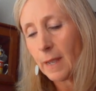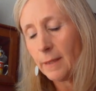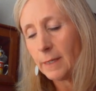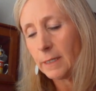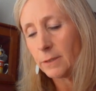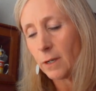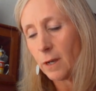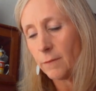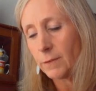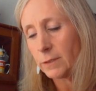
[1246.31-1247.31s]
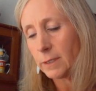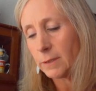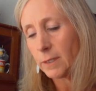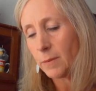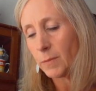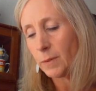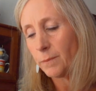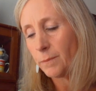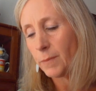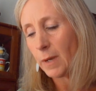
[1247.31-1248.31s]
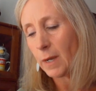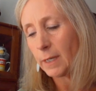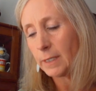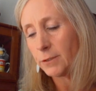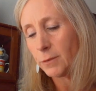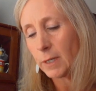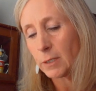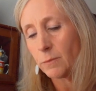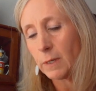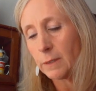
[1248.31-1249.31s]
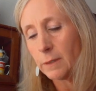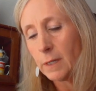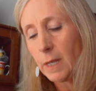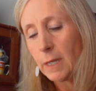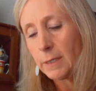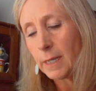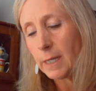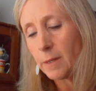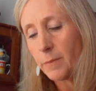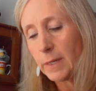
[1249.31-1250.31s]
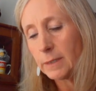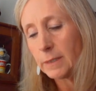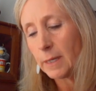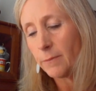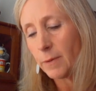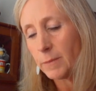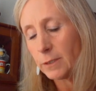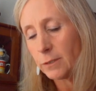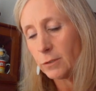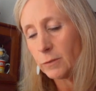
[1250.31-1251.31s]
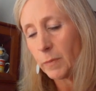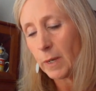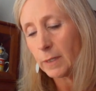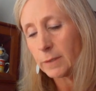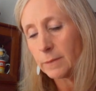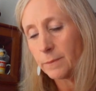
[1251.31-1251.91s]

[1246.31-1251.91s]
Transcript: I think it's awful, said Summer, but Augie shrugged while taking a big sip from his juice box.